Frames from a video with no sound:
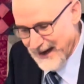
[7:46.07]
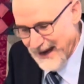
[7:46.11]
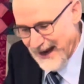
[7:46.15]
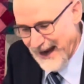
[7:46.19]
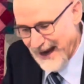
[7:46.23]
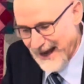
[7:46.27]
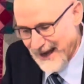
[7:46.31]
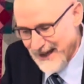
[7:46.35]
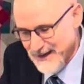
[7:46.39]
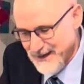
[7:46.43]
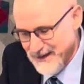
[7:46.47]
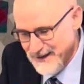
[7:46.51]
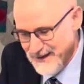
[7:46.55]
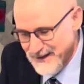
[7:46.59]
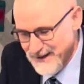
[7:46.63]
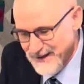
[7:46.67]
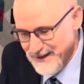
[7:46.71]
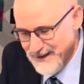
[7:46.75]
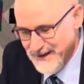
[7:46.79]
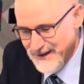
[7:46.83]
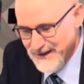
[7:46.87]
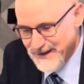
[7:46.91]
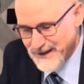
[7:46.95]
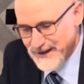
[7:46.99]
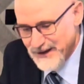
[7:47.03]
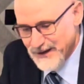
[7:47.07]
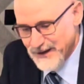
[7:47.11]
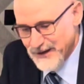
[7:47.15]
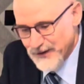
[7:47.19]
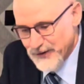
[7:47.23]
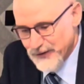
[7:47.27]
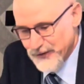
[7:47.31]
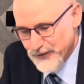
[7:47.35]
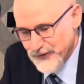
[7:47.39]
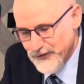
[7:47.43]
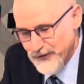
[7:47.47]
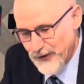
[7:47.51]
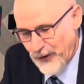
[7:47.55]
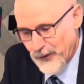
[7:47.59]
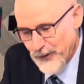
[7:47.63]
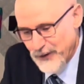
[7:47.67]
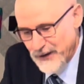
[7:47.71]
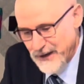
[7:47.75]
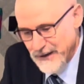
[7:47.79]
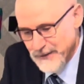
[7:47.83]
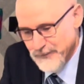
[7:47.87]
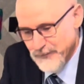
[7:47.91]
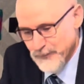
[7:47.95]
And so